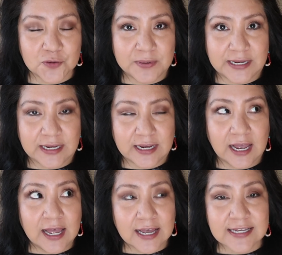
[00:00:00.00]
to be
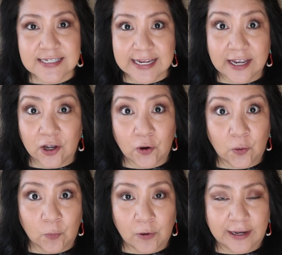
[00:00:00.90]
a
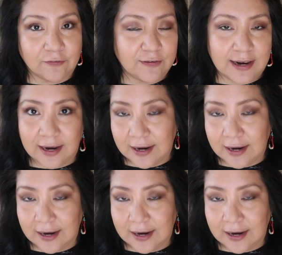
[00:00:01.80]
stay-at-home wife